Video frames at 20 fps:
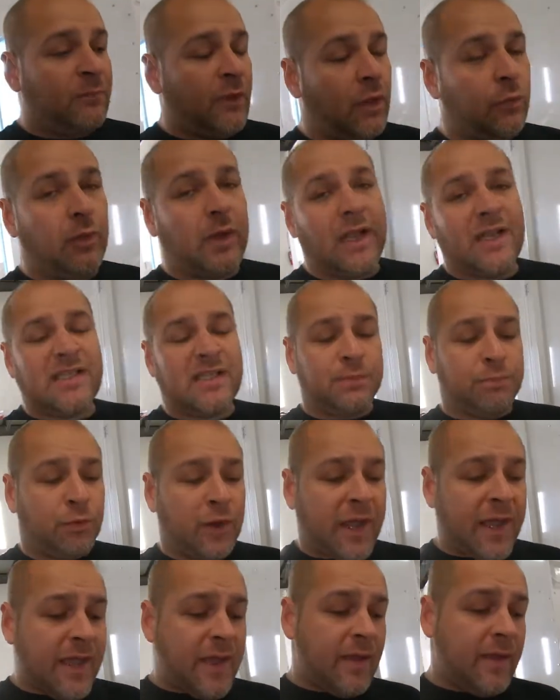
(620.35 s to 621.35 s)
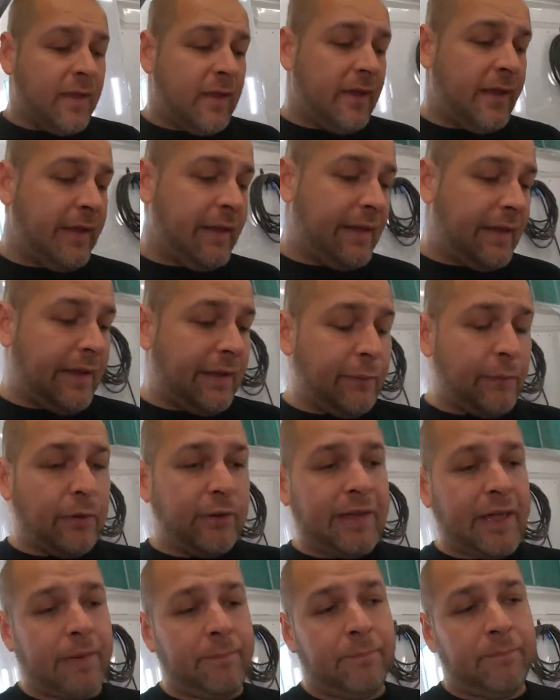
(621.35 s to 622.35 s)
When I spray it, it will
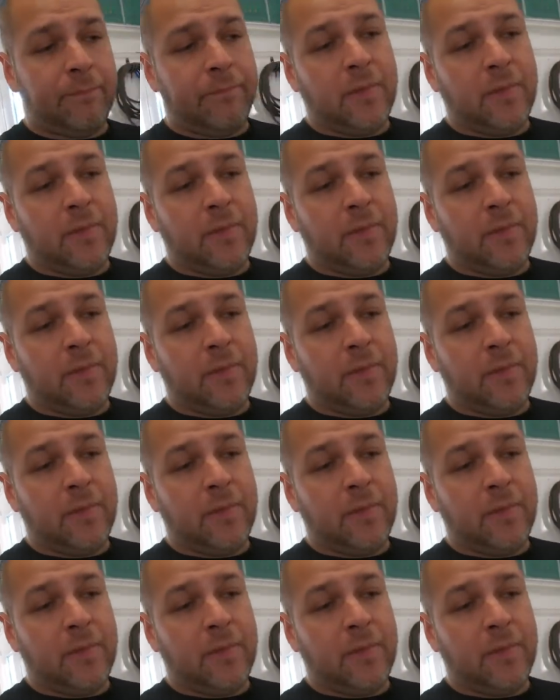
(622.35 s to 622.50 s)
get